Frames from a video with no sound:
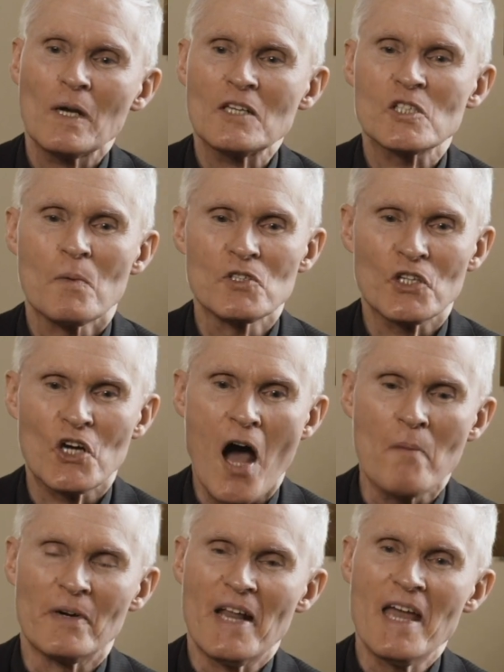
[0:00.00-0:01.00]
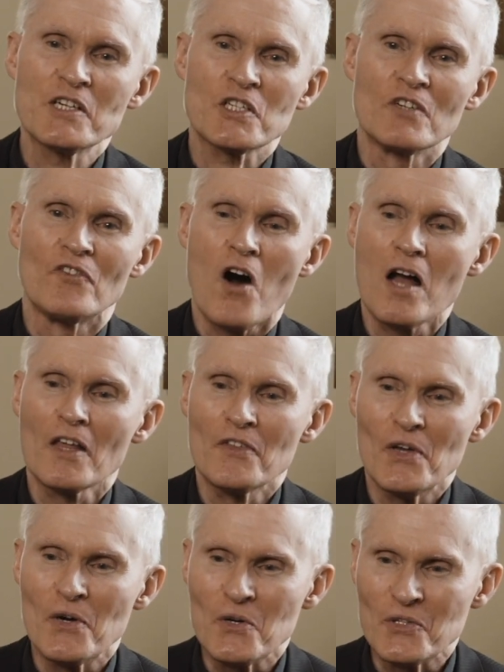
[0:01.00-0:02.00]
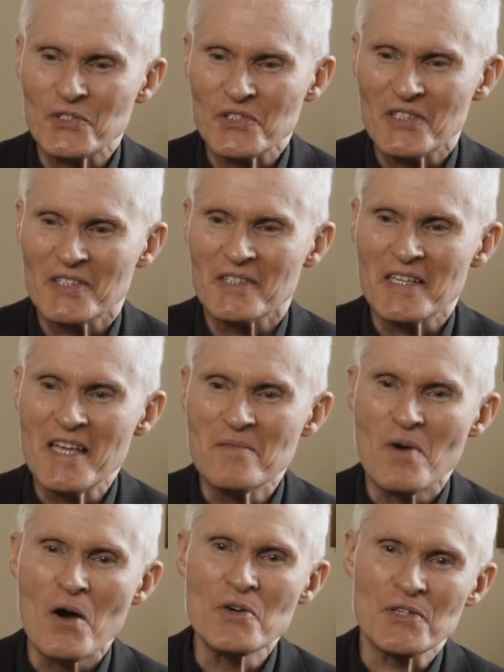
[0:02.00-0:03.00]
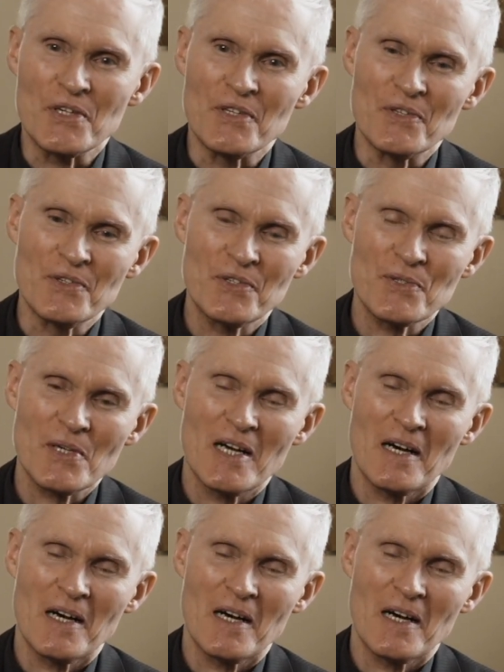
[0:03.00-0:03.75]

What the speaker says: Well, so it was a combination of all of those emotions.